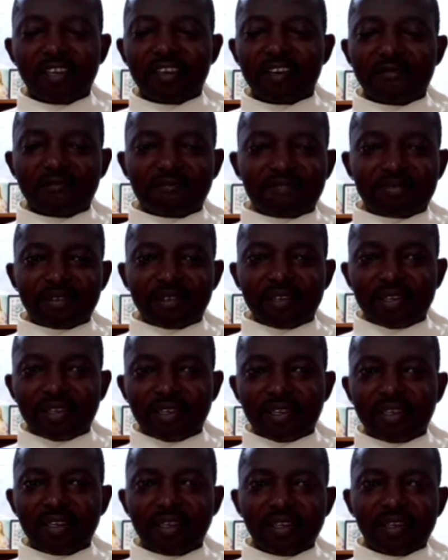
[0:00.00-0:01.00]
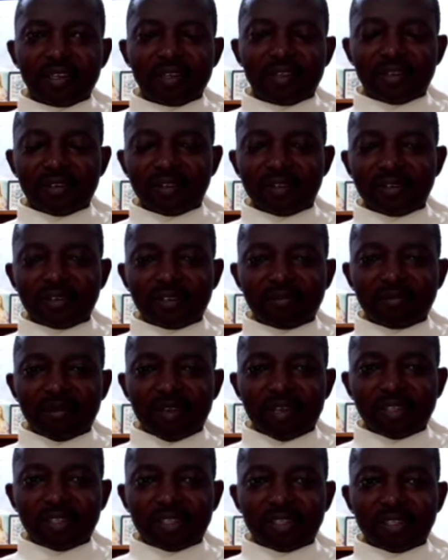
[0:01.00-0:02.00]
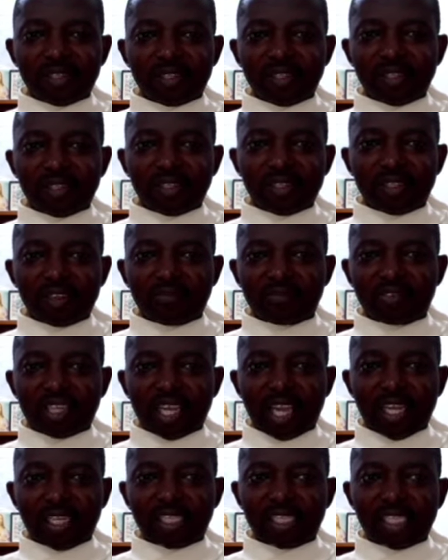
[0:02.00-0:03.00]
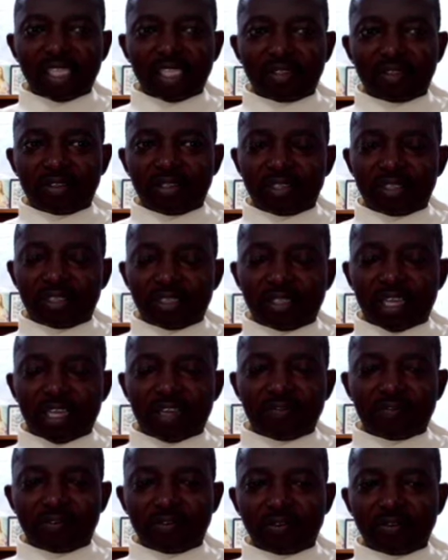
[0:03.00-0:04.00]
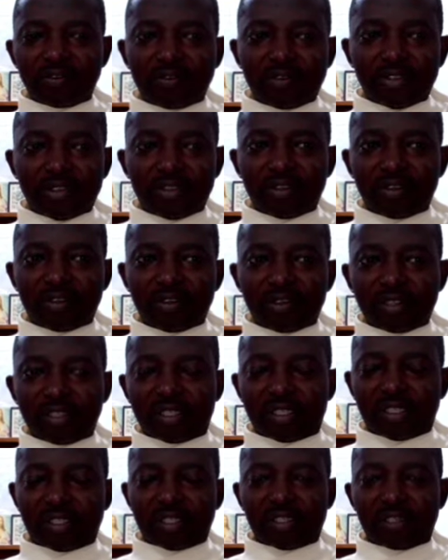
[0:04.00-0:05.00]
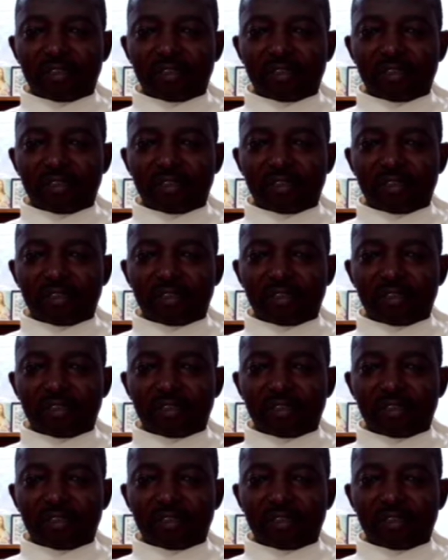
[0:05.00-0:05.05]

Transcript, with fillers: and prayer on the Holy Mass readings of Thursday, 29 June 2023.